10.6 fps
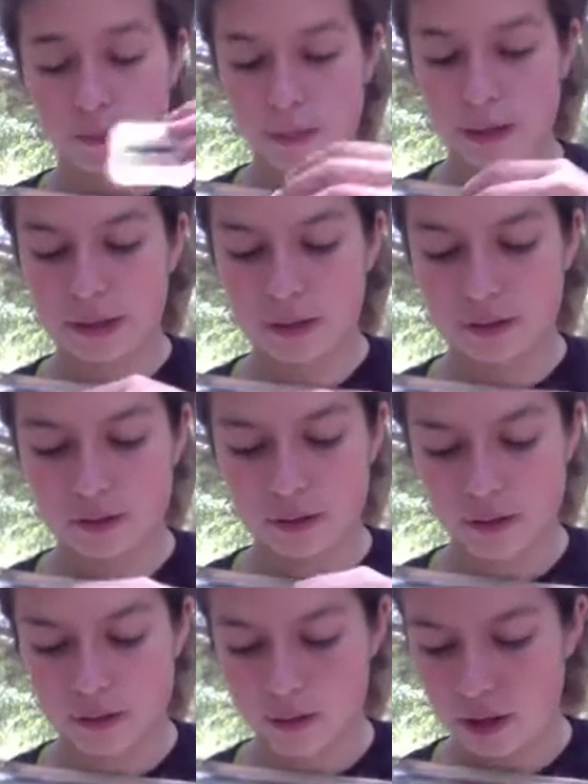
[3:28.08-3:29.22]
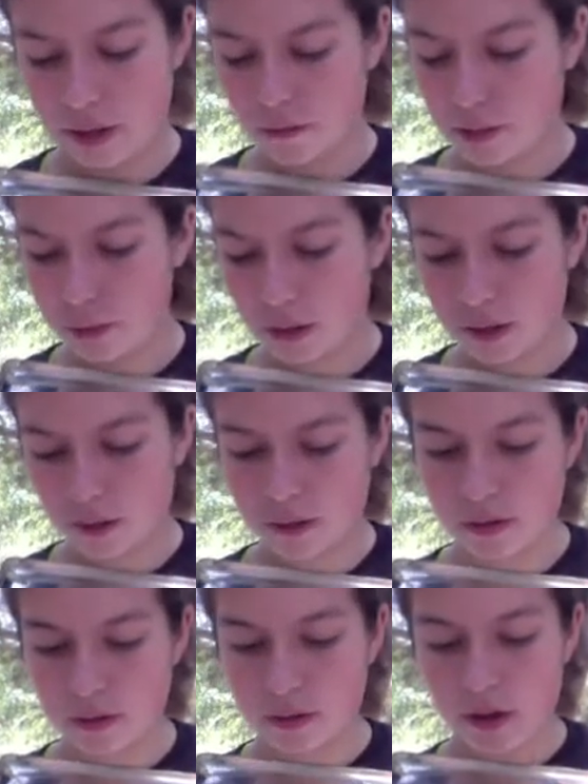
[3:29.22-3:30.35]
pins, safety
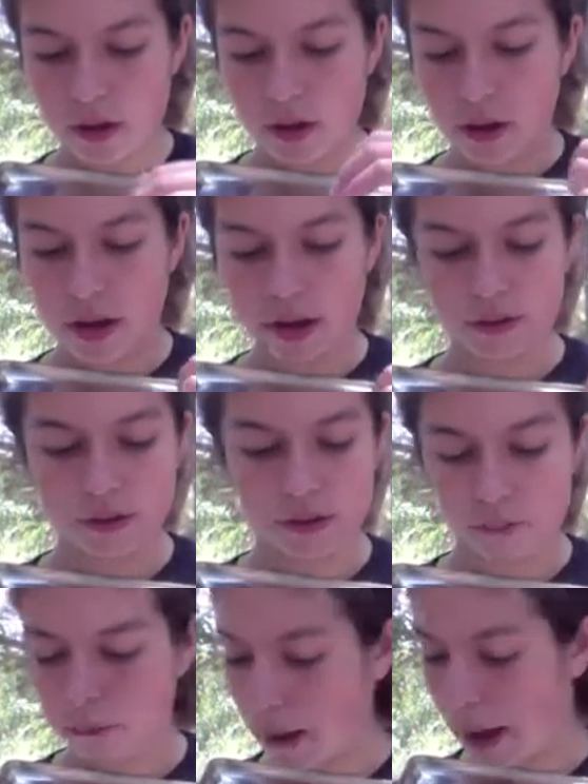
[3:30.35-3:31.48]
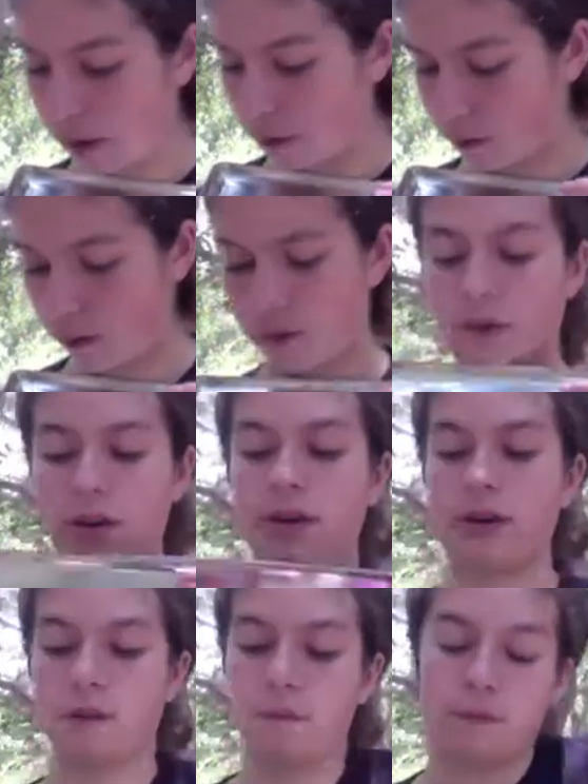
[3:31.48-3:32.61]
pins, and some patterns are in
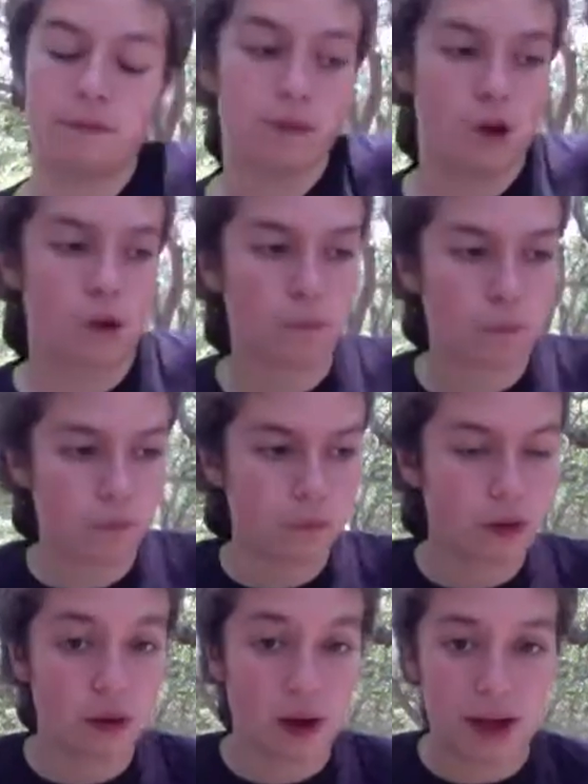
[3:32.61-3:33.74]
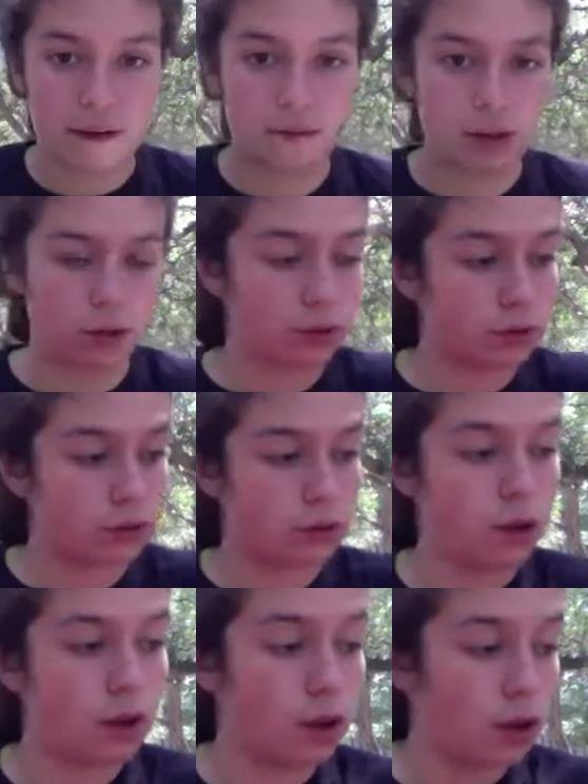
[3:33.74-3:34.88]
here. So I have those.
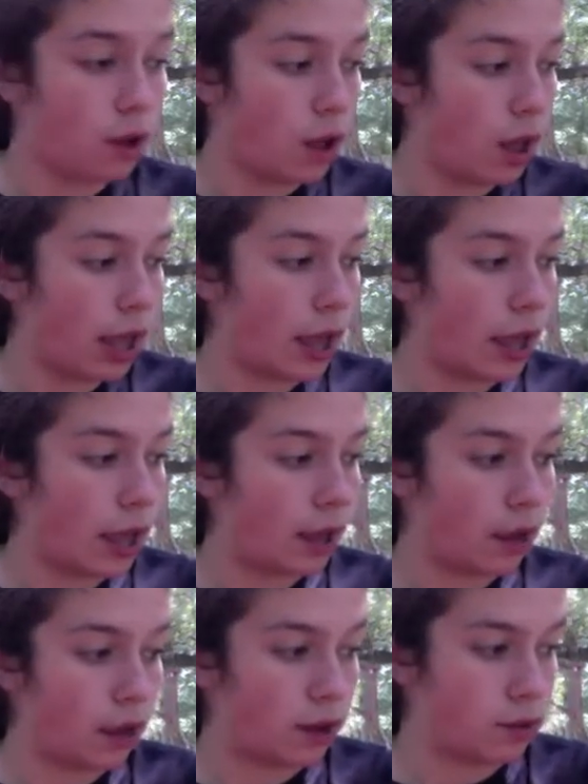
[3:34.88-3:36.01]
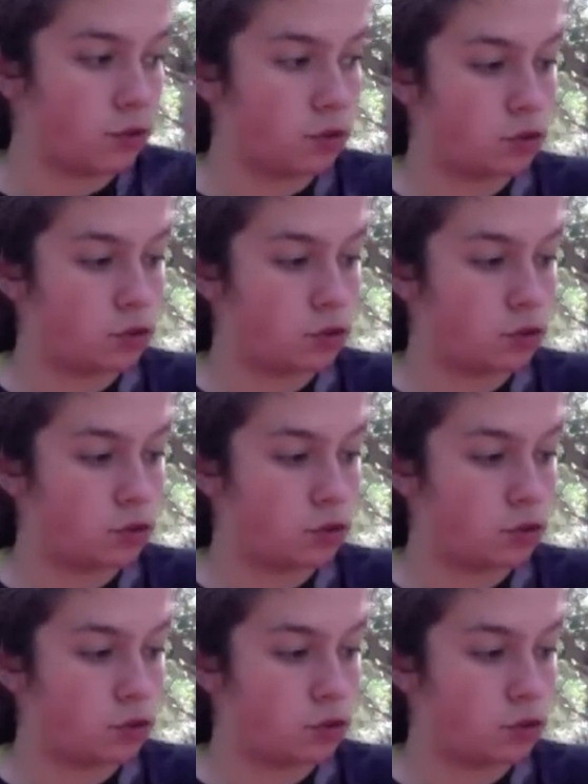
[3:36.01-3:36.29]
And